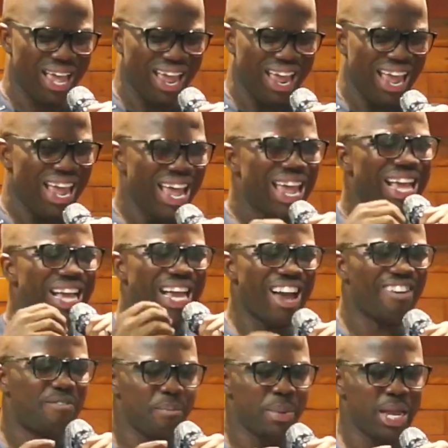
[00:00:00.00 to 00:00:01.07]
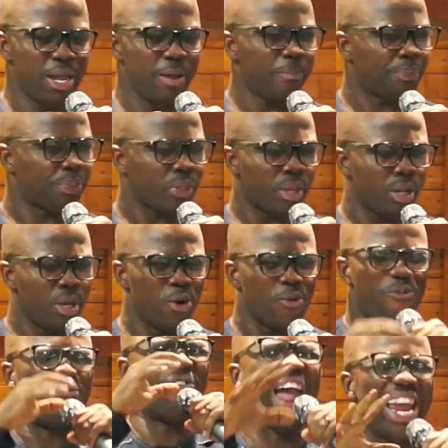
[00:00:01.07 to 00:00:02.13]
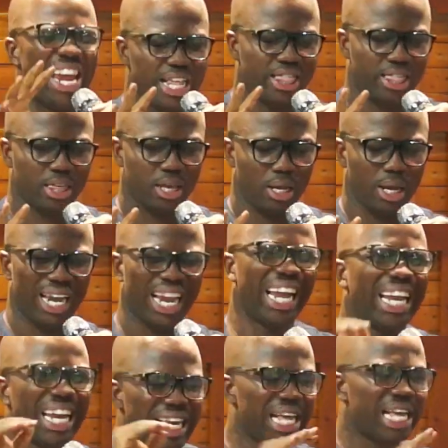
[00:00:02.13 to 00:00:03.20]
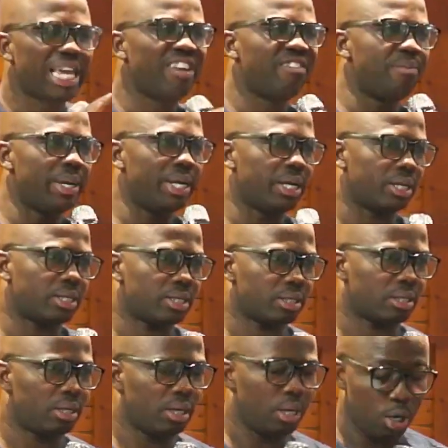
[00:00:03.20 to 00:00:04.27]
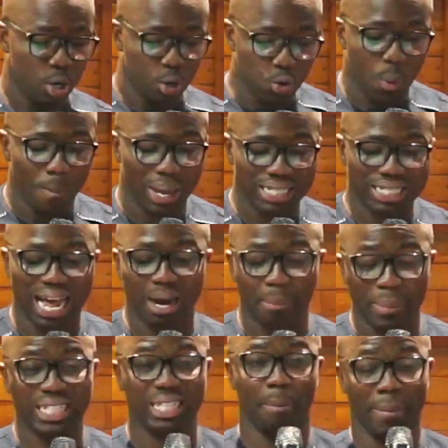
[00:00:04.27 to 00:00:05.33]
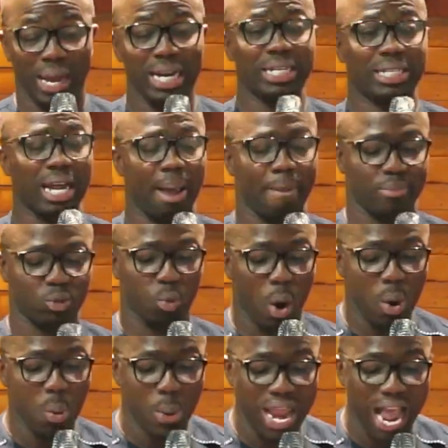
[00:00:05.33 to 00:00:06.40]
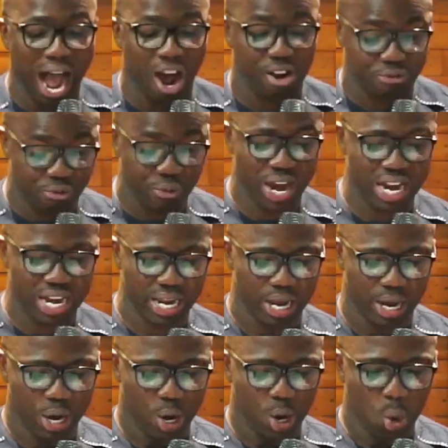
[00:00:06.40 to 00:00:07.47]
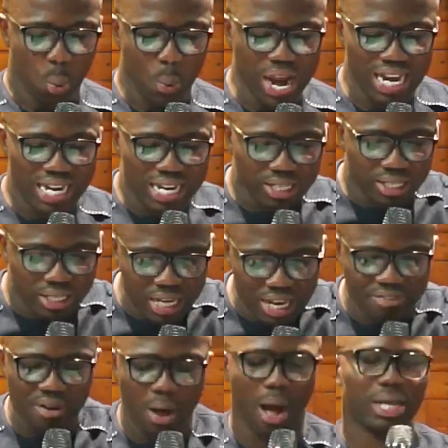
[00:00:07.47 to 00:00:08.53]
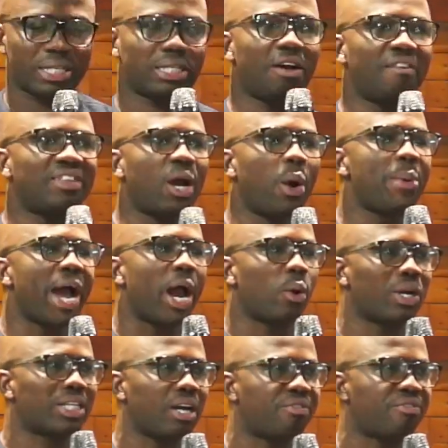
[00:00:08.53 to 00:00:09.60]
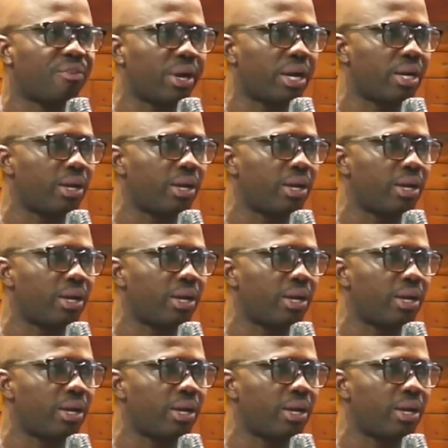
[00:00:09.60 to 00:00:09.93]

He gave me faith. He didn't give me this. You must admit that many times when we are afraid, we deceive ourselves that we are not afraid.